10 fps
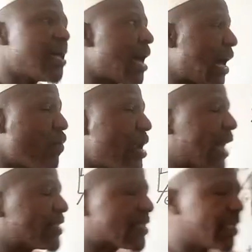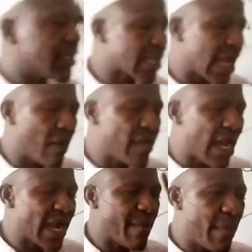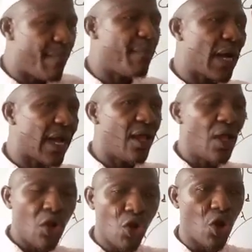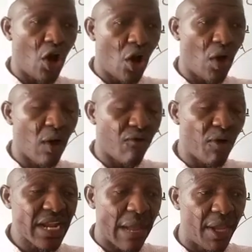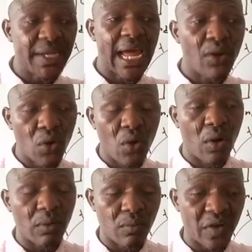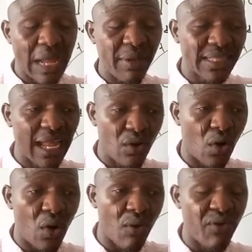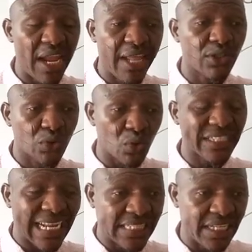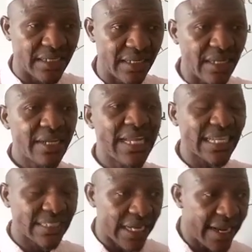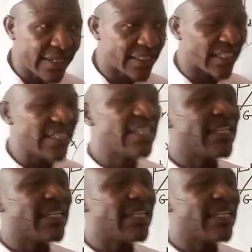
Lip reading: I will now remember fundamental law of electrostatic that says